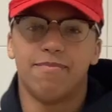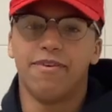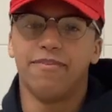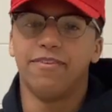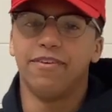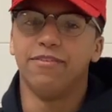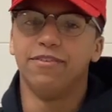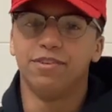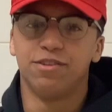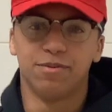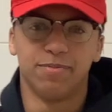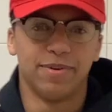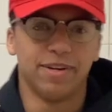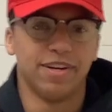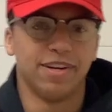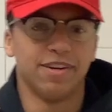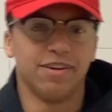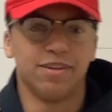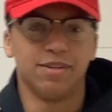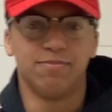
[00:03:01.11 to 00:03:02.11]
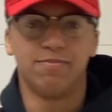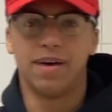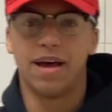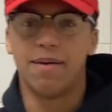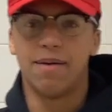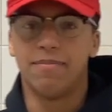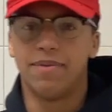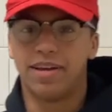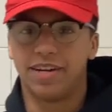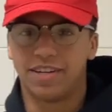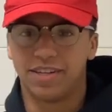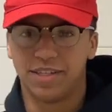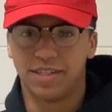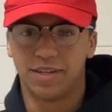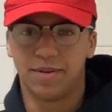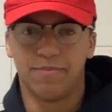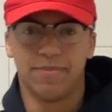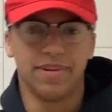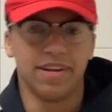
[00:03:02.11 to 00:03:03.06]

My favorite superhero is Batman because he can